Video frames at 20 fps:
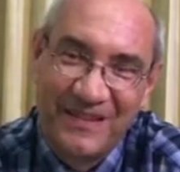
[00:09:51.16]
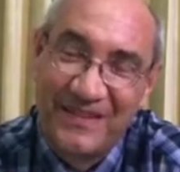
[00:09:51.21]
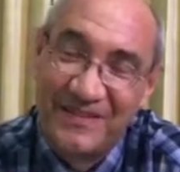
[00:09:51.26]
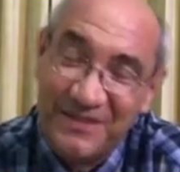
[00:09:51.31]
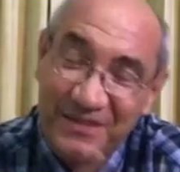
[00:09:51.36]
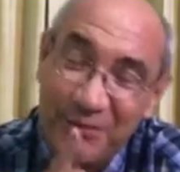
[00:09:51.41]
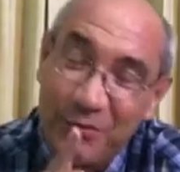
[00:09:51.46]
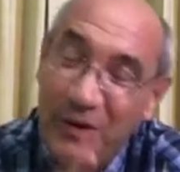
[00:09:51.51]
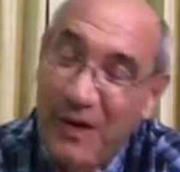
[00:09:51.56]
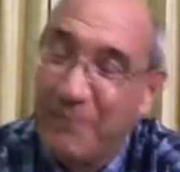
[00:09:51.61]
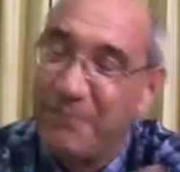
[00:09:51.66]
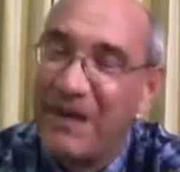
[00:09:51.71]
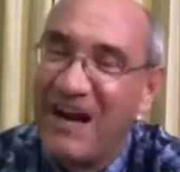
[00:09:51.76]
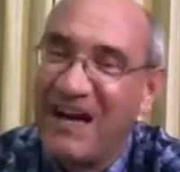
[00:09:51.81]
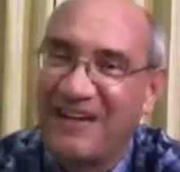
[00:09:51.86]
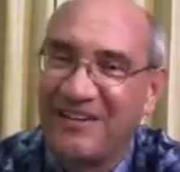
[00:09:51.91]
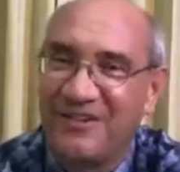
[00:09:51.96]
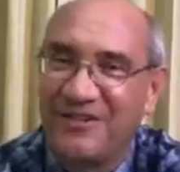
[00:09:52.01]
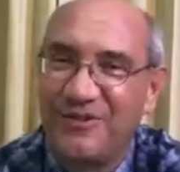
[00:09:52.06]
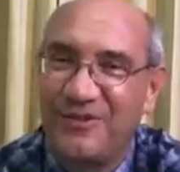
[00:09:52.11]
That's the way
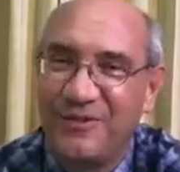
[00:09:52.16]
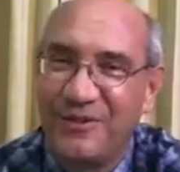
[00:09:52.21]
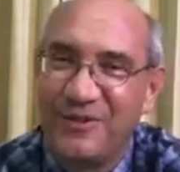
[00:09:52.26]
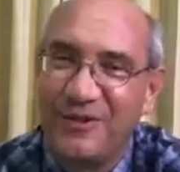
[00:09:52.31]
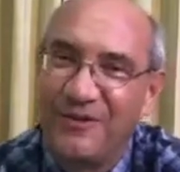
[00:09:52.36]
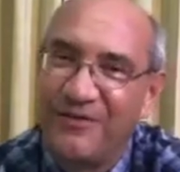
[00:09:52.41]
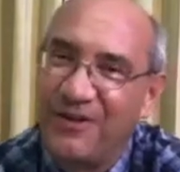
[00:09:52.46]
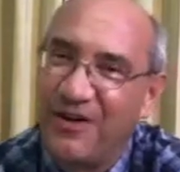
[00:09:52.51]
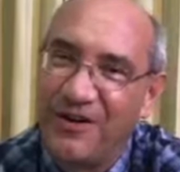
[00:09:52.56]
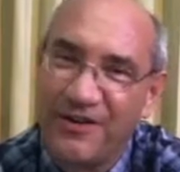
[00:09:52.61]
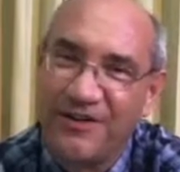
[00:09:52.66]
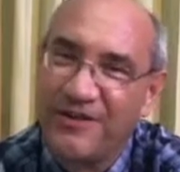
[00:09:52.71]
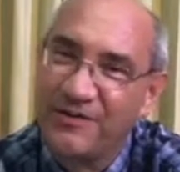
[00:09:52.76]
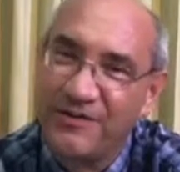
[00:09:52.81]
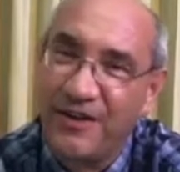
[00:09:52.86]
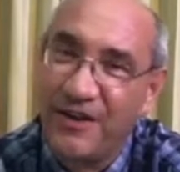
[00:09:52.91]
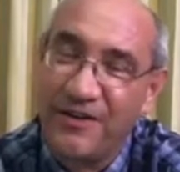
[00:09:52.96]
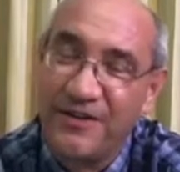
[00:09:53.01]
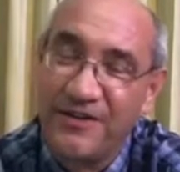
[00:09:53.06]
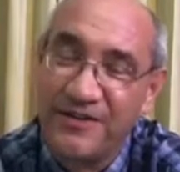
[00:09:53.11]
back to your father,
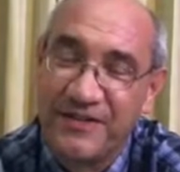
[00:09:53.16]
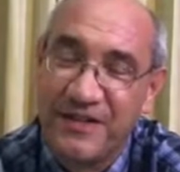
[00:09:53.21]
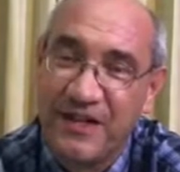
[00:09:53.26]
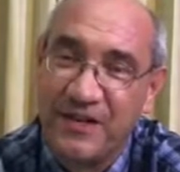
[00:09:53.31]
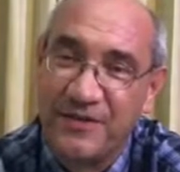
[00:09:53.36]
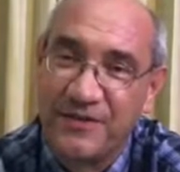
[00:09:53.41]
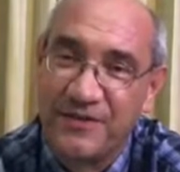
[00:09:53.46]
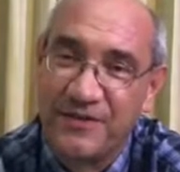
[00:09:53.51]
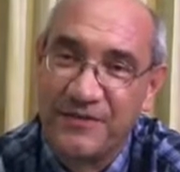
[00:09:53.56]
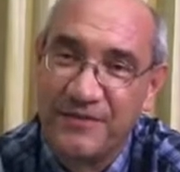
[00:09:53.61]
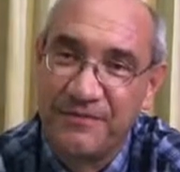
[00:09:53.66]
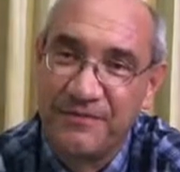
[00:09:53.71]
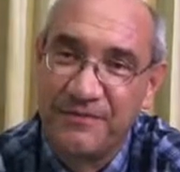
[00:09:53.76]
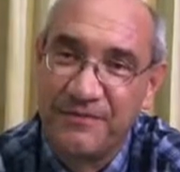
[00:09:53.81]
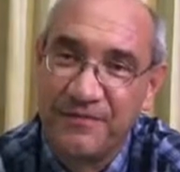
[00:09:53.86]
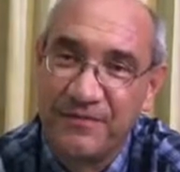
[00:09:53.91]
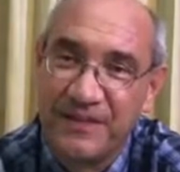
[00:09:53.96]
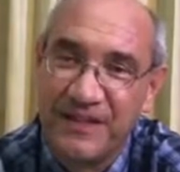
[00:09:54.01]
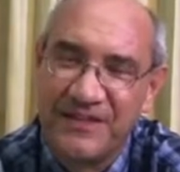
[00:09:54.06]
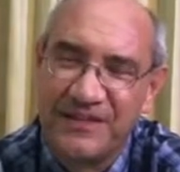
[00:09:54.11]
father's house.
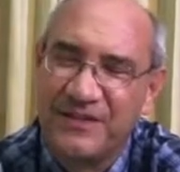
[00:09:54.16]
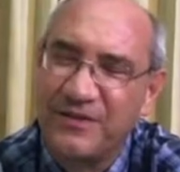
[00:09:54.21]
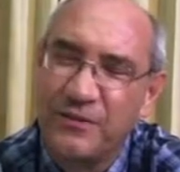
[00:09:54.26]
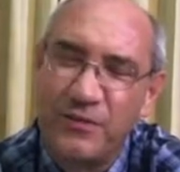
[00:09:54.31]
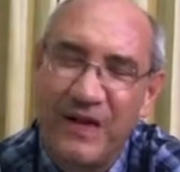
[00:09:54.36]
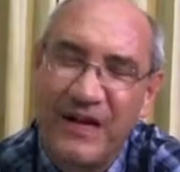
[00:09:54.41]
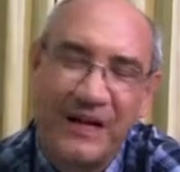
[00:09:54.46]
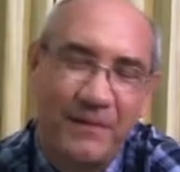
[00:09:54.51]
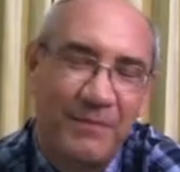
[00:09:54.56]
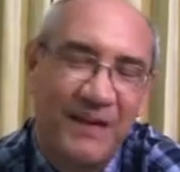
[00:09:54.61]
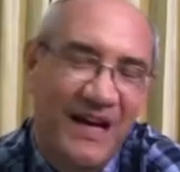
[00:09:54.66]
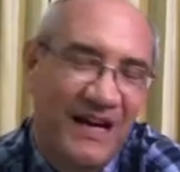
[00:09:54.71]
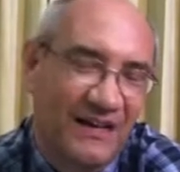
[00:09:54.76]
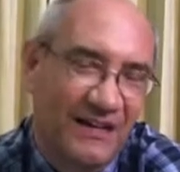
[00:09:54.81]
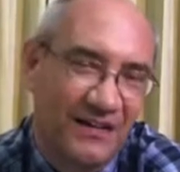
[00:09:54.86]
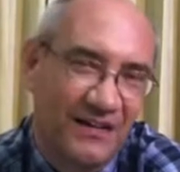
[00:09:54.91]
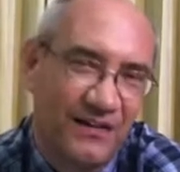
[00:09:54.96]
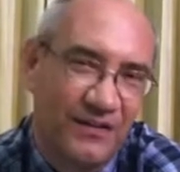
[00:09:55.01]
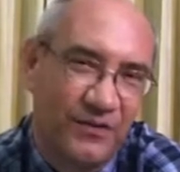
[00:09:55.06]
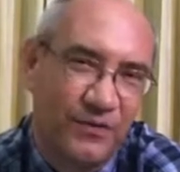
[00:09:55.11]
That's the way
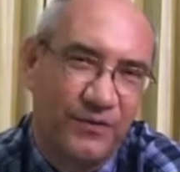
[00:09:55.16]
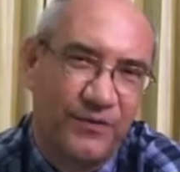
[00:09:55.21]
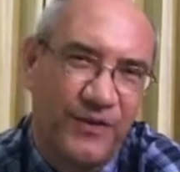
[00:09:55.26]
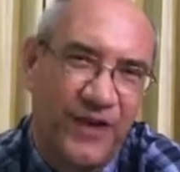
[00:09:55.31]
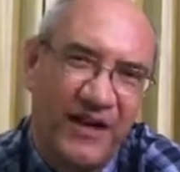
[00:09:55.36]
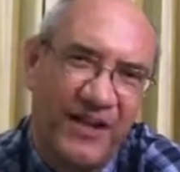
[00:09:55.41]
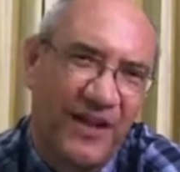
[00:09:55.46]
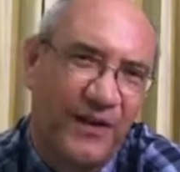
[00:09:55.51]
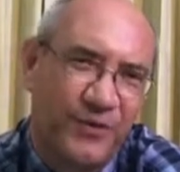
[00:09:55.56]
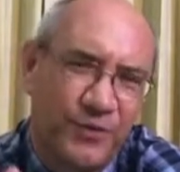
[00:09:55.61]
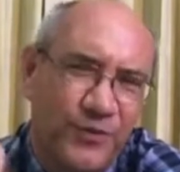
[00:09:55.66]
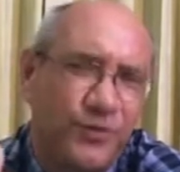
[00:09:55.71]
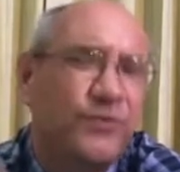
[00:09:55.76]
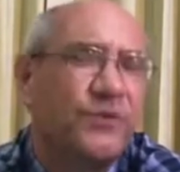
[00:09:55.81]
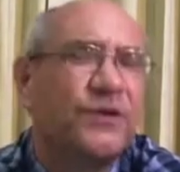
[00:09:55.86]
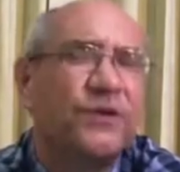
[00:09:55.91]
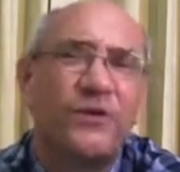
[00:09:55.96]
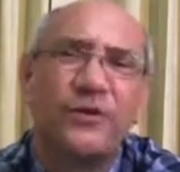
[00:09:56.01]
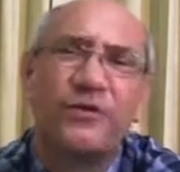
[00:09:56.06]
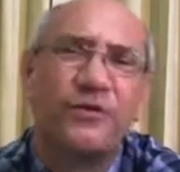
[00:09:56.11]
back to find out who
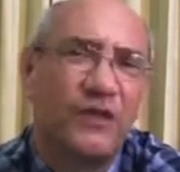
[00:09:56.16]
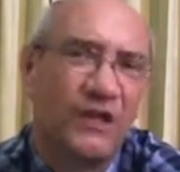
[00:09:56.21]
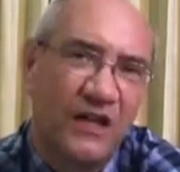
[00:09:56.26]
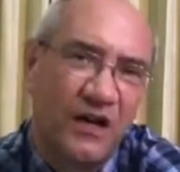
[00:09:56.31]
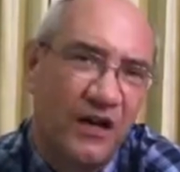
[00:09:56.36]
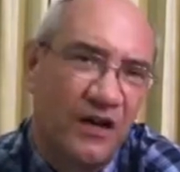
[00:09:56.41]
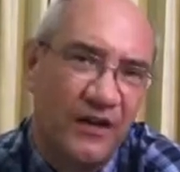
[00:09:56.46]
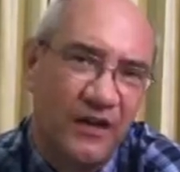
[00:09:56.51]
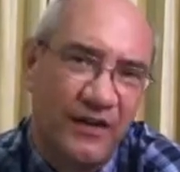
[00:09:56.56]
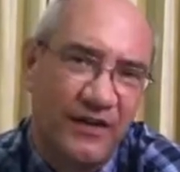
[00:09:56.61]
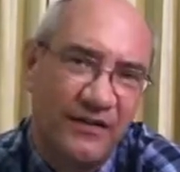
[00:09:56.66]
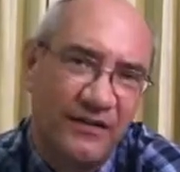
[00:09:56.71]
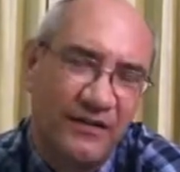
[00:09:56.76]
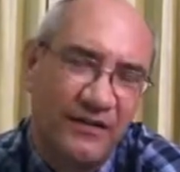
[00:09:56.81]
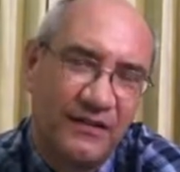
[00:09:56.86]
you truly are.